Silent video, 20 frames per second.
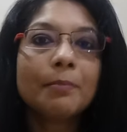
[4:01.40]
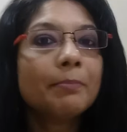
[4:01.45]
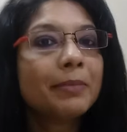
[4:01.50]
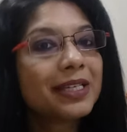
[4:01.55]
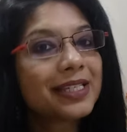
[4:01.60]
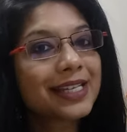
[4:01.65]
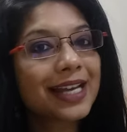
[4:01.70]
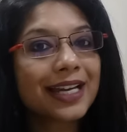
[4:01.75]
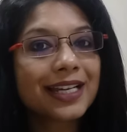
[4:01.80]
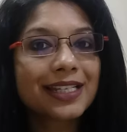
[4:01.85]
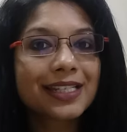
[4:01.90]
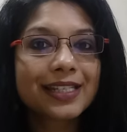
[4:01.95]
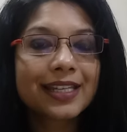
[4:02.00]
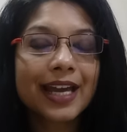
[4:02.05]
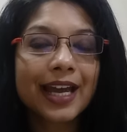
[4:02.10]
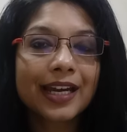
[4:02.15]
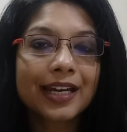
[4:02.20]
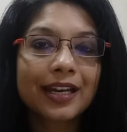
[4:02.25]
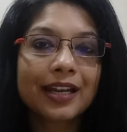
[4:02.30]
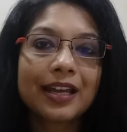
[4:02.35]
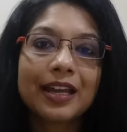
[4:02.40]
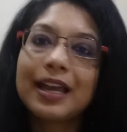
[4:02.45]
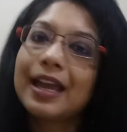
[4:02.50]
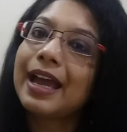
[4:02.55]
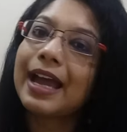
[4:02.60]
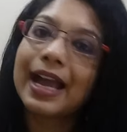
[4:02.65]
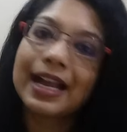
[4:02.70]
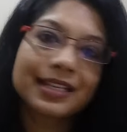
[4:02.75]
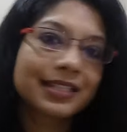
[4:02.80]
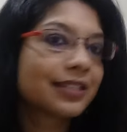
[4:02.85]
Besides that,
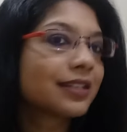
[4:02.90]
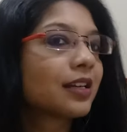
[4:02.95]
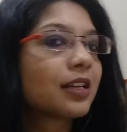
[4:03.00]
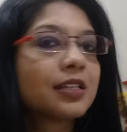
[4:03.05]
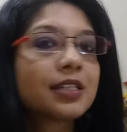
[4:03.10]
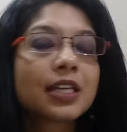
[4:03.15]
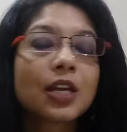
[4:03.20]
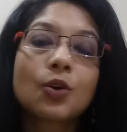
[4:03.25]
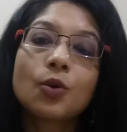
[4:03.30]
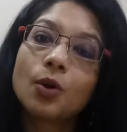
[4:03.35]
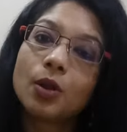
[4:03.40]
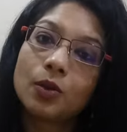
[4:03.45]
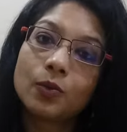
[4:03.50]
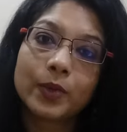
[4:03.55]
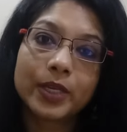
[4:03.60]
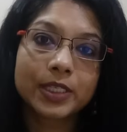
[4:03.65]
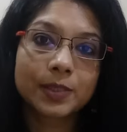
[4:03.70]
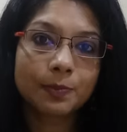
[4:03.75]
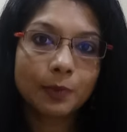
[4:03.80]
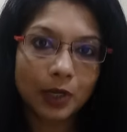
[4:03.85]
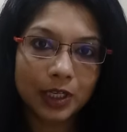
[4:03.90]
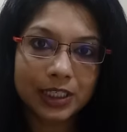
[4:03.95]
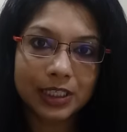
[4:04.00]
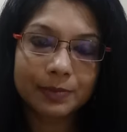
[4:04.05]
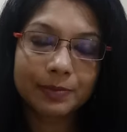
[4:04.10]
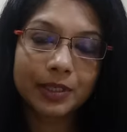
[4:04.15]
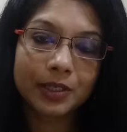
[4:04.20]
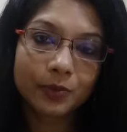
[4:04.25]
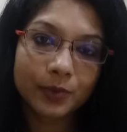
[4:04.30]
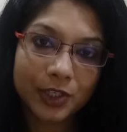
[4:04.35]
accidents are always
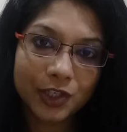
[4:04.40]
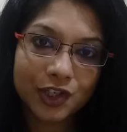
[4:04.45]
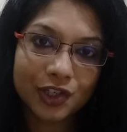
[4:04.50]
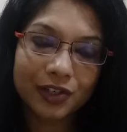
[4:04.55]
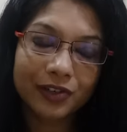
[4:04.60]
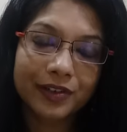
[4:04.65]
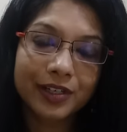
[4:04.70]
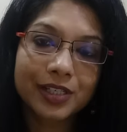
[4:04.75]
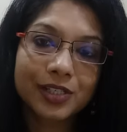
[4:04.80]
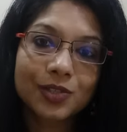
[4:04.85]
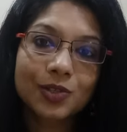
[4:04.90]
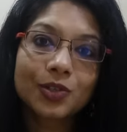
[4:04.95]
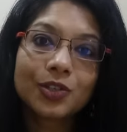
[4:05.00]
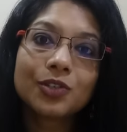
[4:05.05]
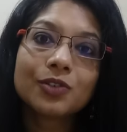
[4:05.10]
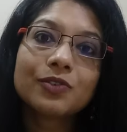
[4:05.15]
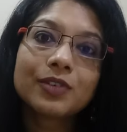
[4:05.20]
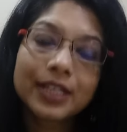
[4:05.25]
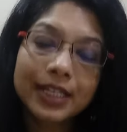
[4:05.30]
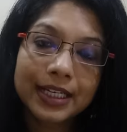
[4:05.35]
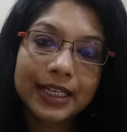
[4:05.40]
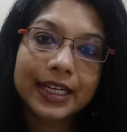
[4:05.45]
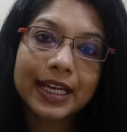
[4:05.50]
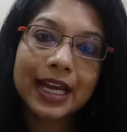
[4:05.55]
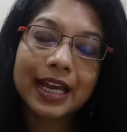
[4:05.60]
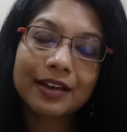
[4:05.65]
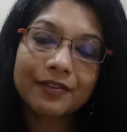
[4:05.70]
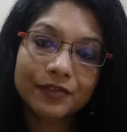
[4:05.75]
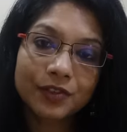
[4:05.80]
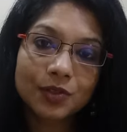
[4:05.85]
possible with children. So you really
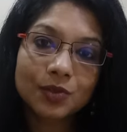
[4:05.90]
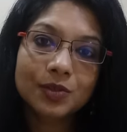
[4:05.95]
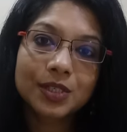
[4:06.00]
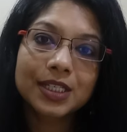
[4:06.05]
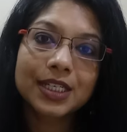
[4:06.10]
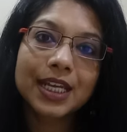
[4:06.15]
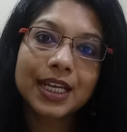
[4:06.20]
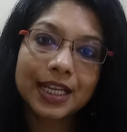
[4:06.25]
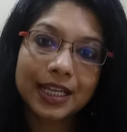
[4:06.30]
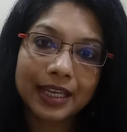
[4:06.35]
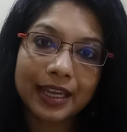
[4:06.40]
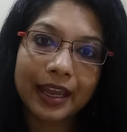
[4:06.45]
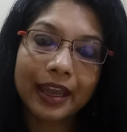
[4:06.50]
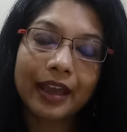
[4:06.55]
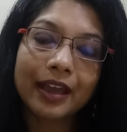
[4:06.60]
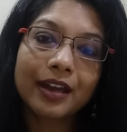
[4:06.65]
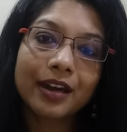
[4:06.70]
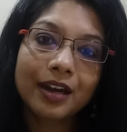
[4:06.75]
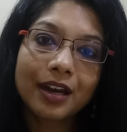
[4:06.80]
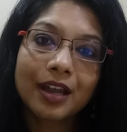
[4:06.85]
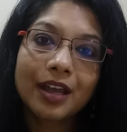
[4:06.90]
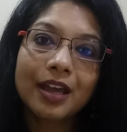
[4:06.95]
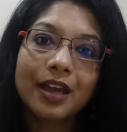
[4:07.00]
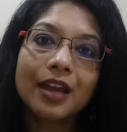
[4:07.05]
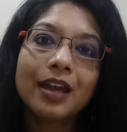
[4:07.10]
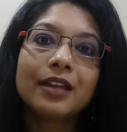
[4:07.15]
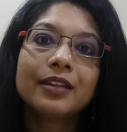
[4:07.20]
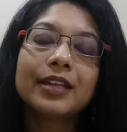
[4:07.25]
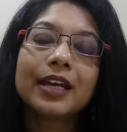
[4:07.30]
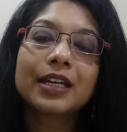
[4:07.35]
have to take care
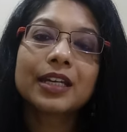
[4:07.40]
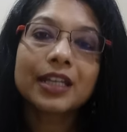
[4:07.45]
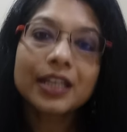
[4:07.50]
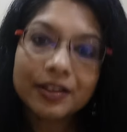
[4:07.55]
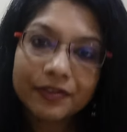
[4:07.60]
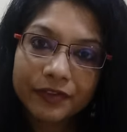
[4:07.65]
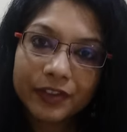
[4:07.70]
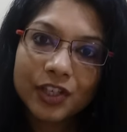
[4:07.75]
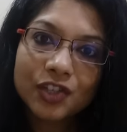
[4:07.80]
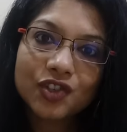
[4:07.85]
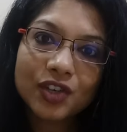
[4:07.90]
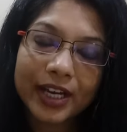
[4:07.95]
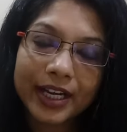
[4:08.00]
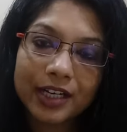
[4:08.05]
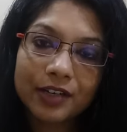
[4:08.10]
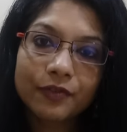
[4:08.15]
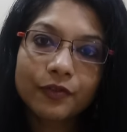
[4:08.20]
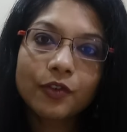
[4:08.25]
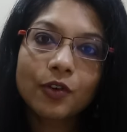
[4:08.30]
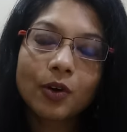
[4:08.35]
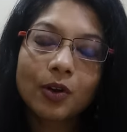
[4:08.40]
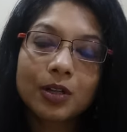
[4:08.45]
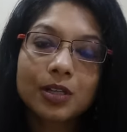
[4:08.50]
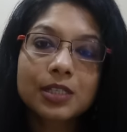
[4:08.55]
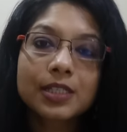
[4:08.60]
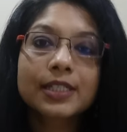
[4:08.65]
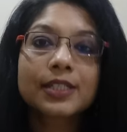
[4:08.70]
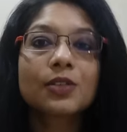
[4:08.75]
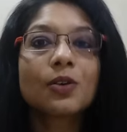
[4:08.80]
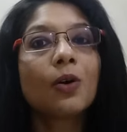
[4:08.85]
that if the child
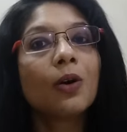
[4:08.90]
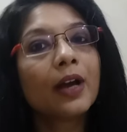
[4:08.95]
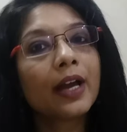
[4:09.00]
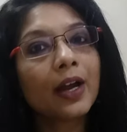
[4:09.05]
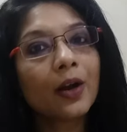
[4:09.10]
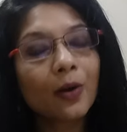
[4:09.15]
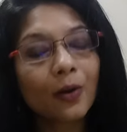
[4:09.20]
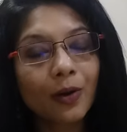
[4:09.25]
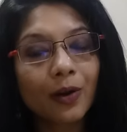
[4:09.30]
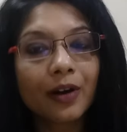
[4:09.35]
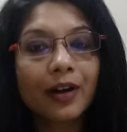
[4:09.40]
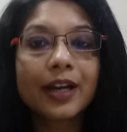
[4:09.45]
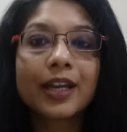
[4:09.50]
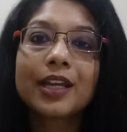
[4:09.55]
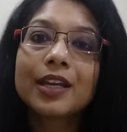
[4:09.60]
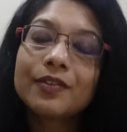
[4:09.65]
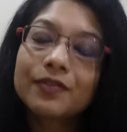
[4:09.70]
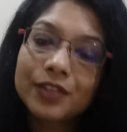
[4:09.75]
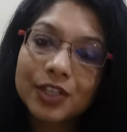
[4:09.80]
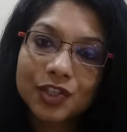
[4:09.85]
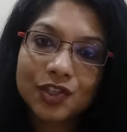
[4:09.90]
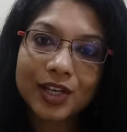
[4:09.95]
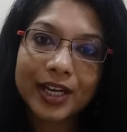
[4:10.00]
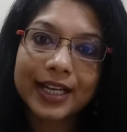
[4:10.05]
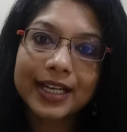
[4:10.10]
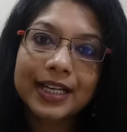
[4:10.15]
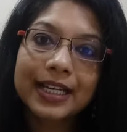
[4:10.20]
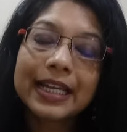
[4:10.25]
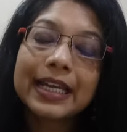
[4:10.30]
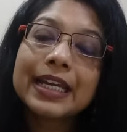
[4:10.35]
falls or if the
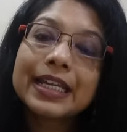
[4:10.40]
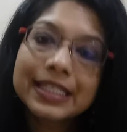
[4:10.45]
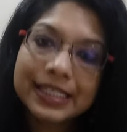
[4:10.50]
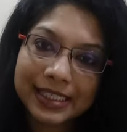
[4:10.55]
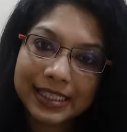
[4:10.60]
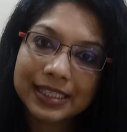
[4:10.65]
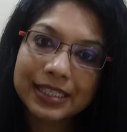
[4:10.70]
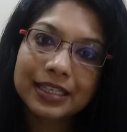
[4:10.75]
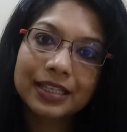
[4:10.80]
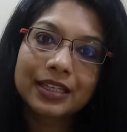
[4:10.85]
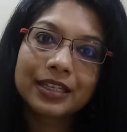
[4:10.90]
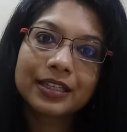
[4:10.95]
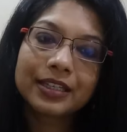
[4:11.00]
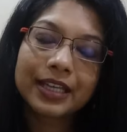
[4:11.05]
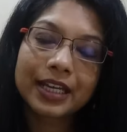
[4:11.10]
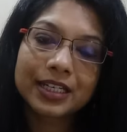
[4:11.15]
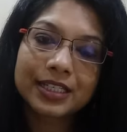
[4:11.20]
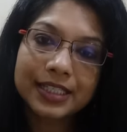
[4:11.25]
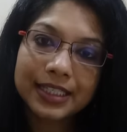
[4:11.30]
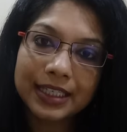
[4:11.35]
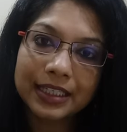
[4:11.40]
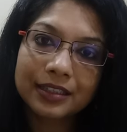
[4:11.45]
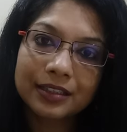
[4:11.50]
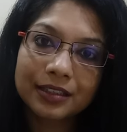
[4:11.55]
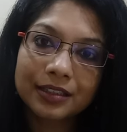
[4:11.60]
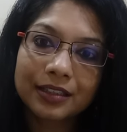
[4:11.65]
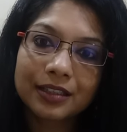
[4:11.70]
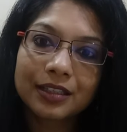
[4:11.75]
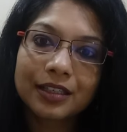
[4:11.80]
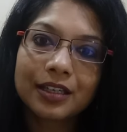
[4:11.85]
child hits their teeth,
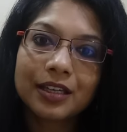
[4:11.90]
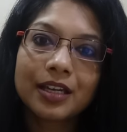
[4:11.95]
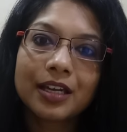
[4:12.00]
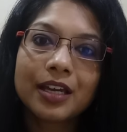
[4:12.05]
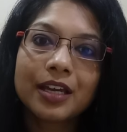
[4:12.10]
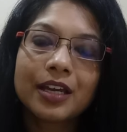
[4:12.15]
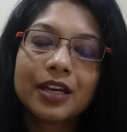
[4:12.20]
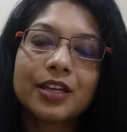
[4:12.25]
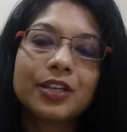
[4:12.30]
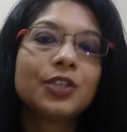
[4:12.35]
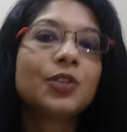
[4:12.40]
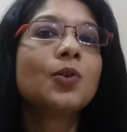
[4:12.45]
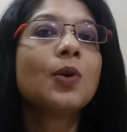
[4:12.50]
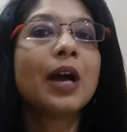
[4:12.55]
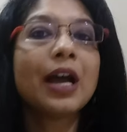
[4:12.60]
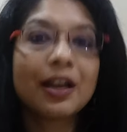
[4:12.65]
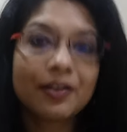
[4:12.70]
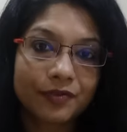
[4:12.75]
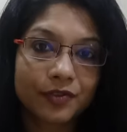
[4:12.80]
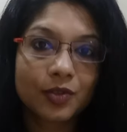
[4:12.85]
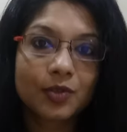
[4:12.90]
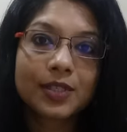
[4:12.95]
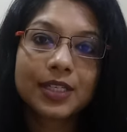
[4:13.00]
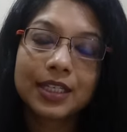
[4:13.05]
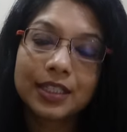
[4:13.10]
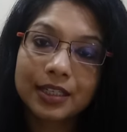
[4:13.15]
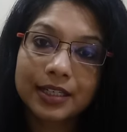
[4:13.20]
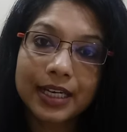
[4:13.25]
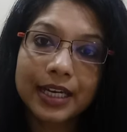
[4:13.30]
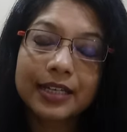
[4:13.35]
you have to
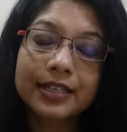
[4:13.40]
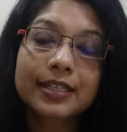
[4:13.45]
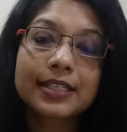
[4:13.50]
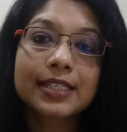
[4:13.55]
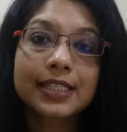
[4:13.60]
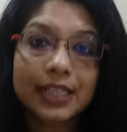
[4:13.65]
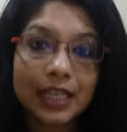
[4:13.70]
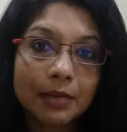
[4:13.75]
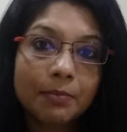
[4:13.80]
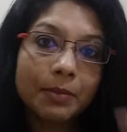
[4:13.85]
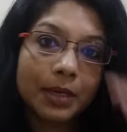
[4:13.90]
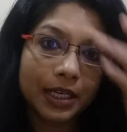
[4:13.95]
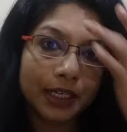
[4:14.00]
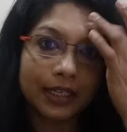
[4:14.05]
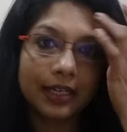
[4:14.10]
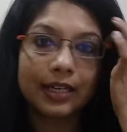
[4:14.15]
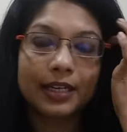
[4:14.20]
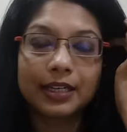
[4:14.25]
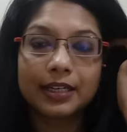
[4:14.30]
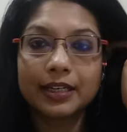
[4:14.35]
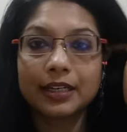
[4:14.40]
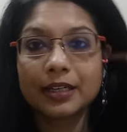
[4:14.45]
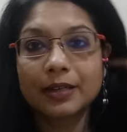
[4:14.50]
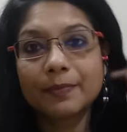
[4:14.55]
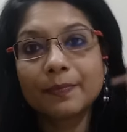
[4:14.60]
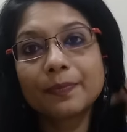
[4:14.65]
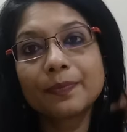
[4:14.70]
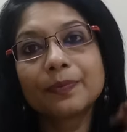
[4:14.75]
see the dentist immediately.